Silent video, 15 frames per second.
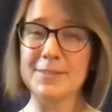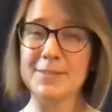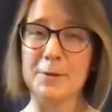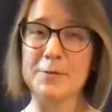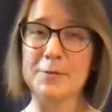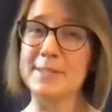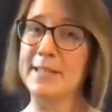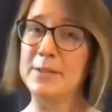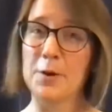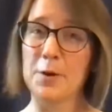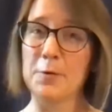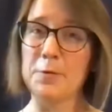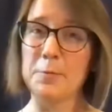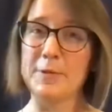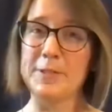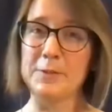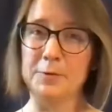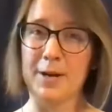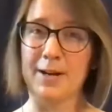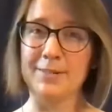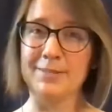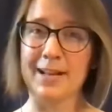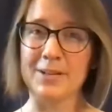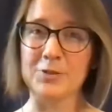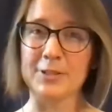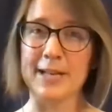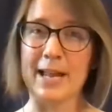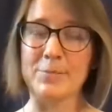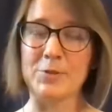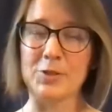So I would say no, that we do not actually
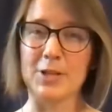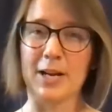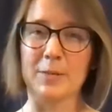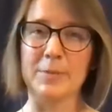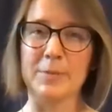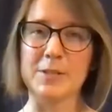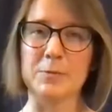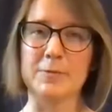capture documents.